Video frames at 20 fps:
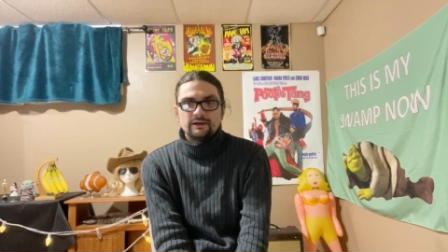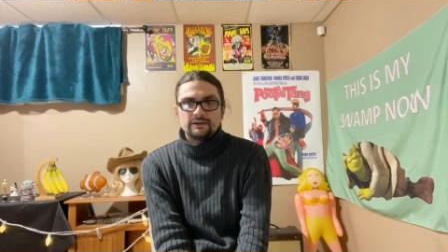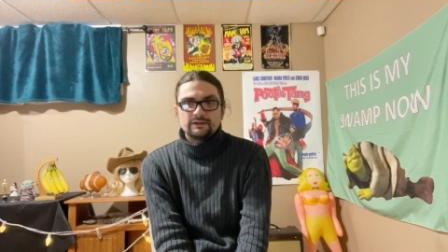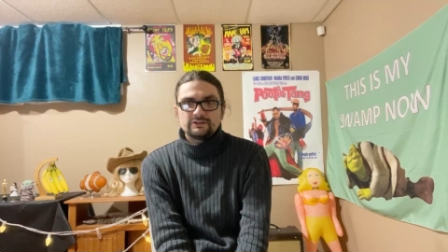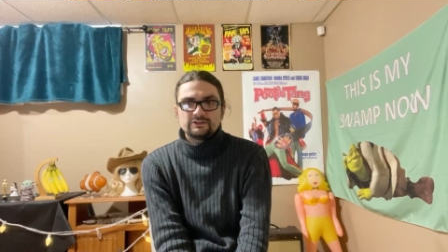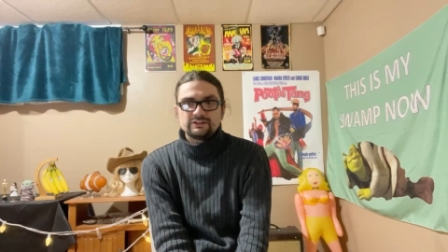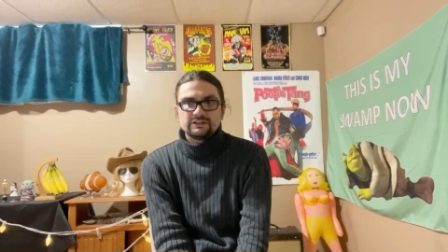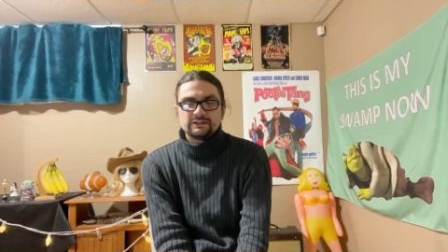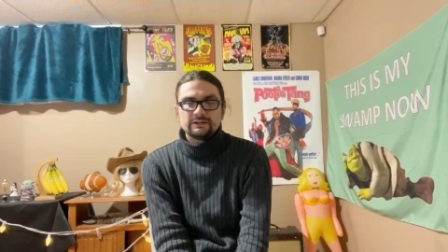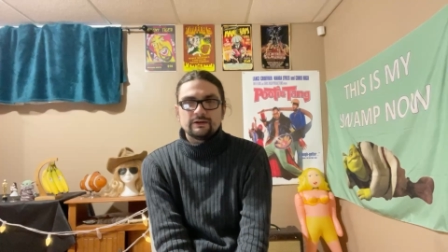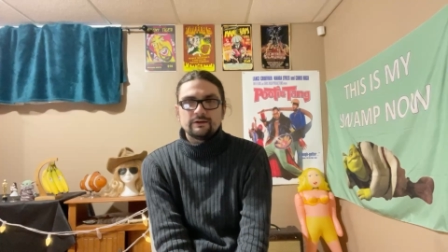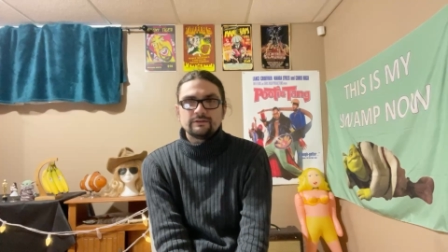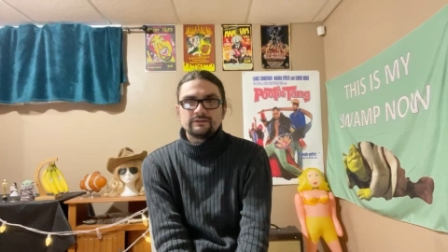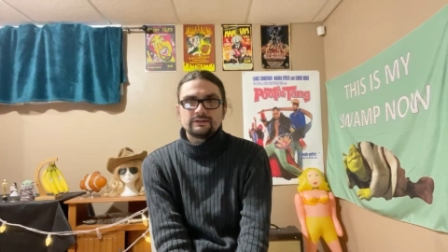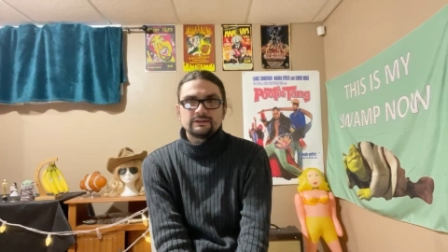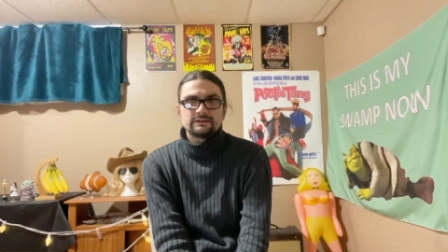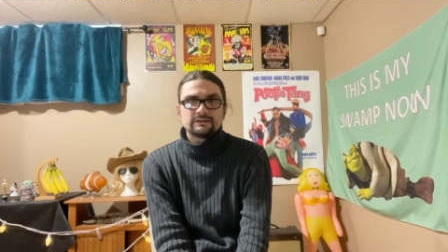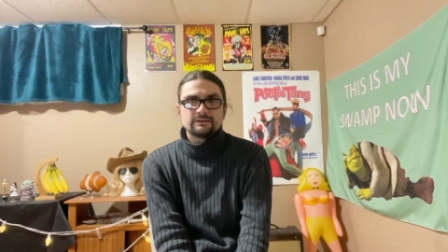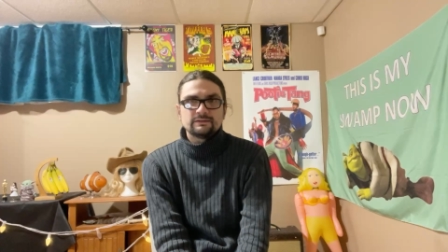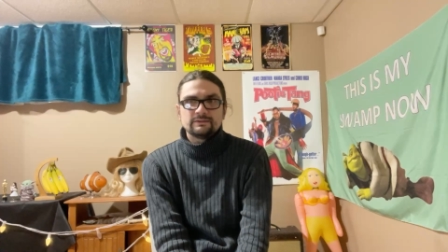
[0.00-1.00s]
she knows
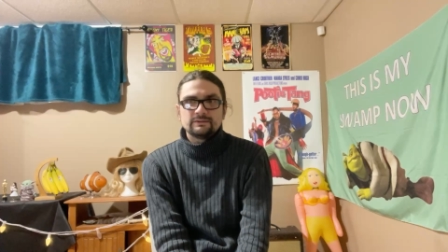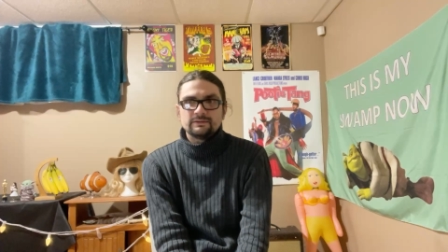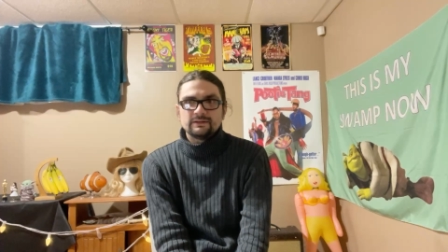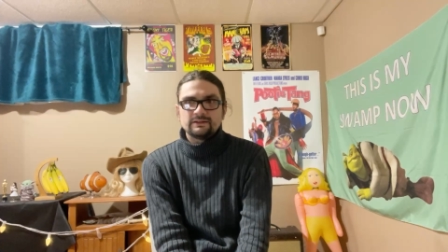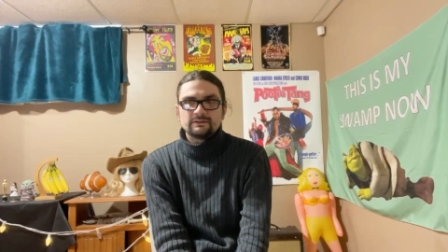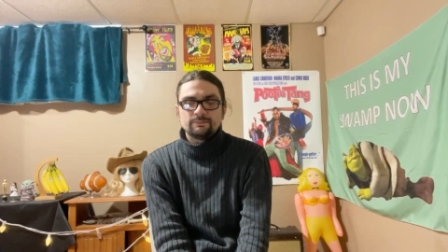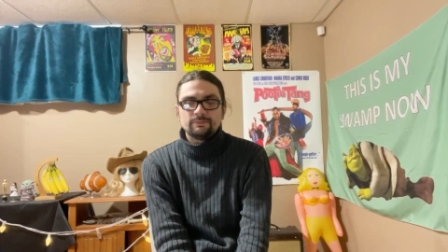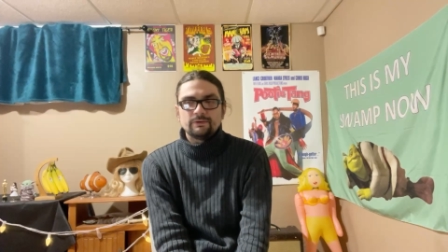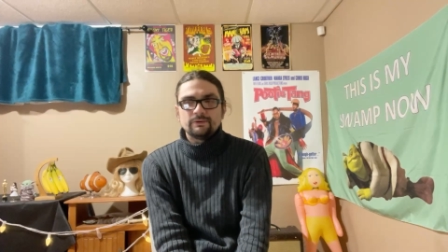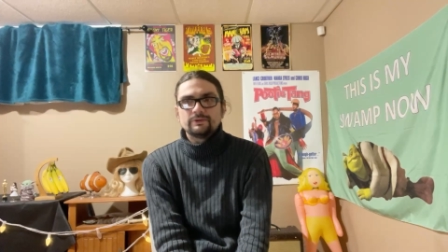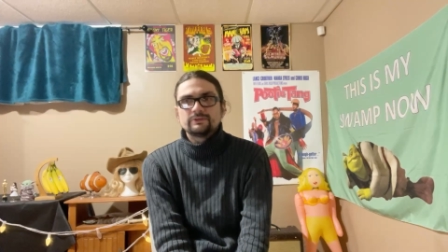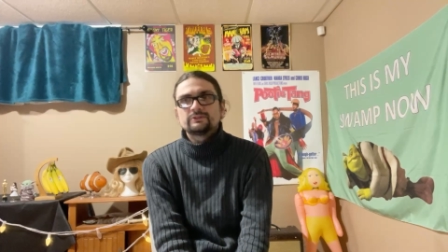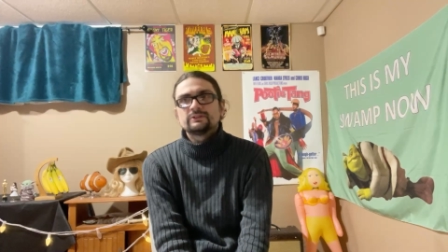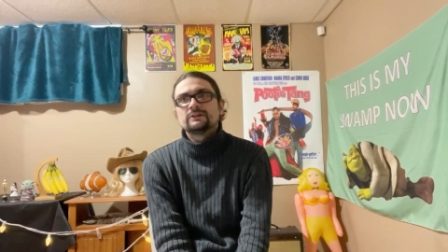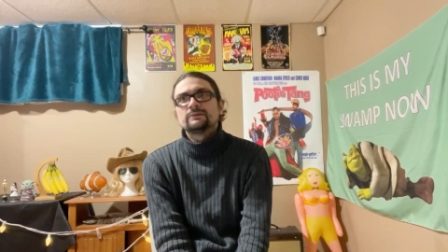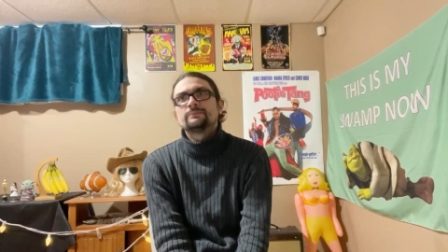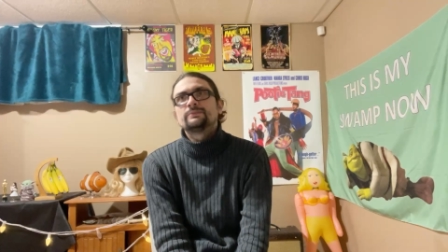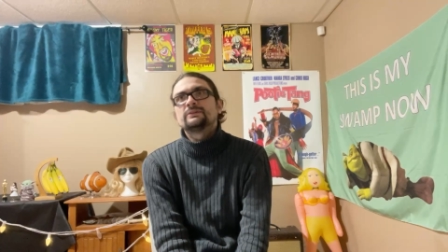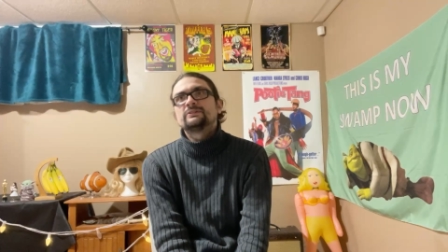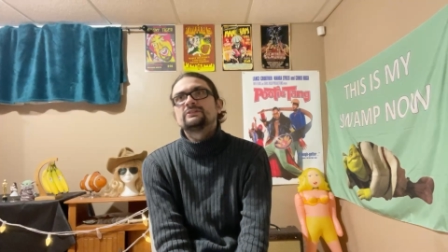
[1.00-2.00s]
that it's
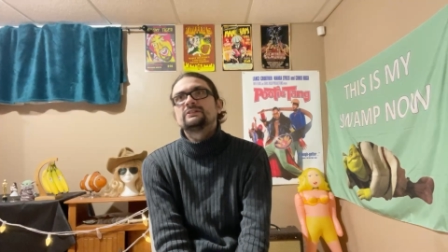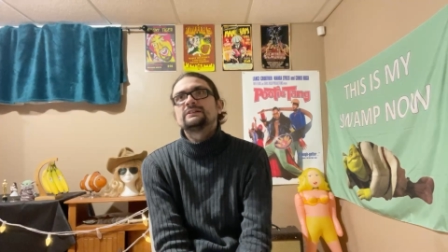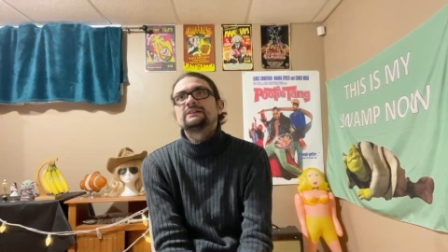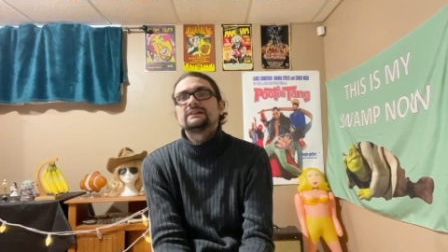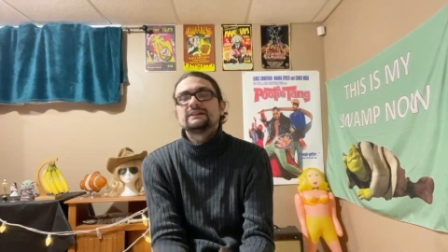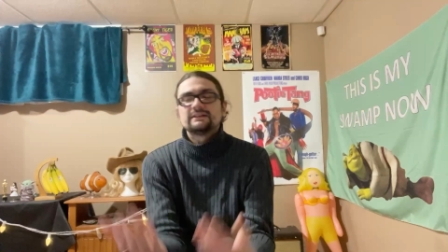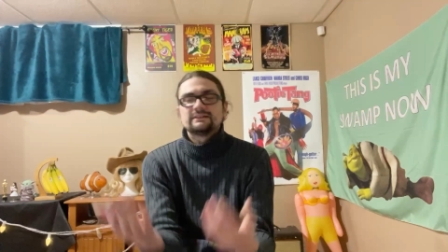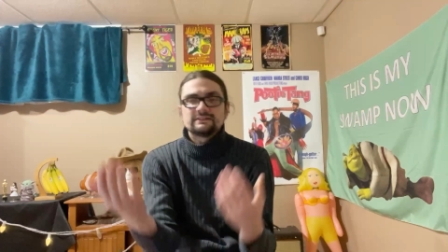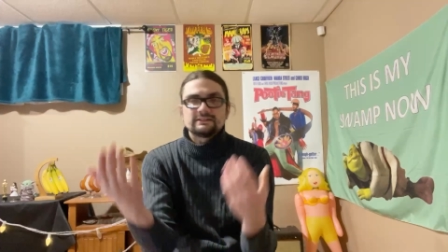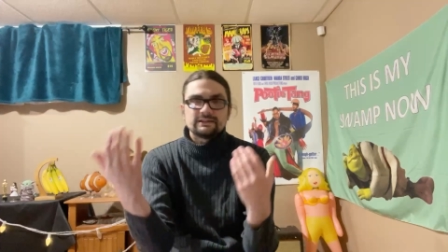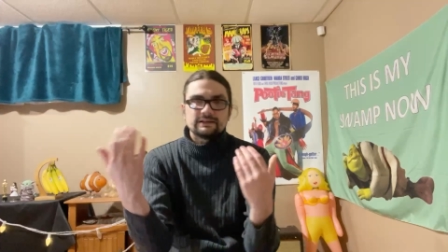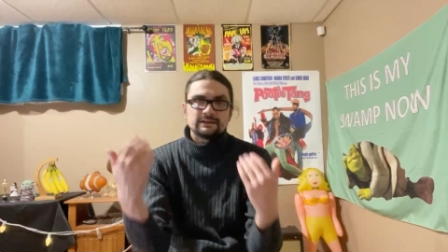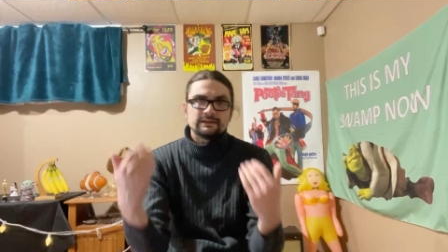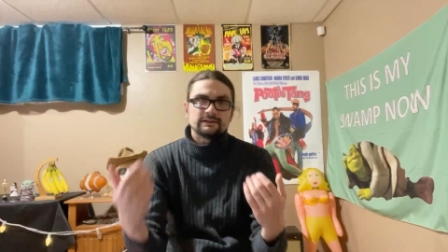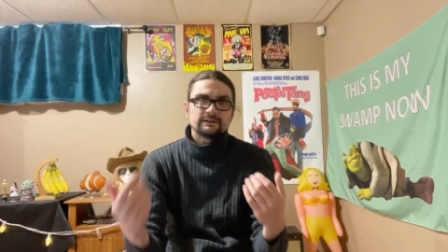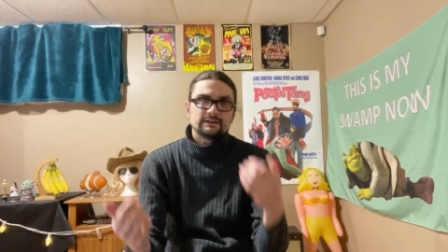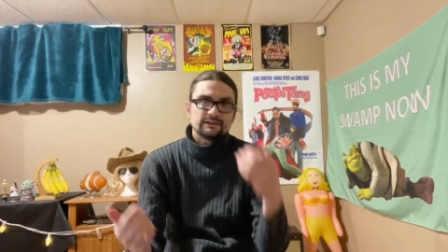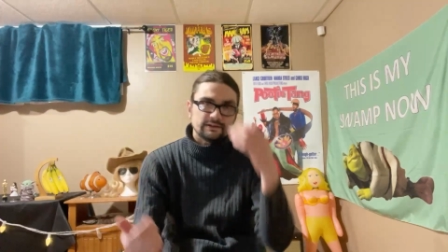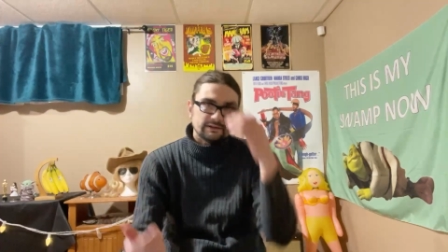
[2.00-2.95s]
bullshit, but she needs to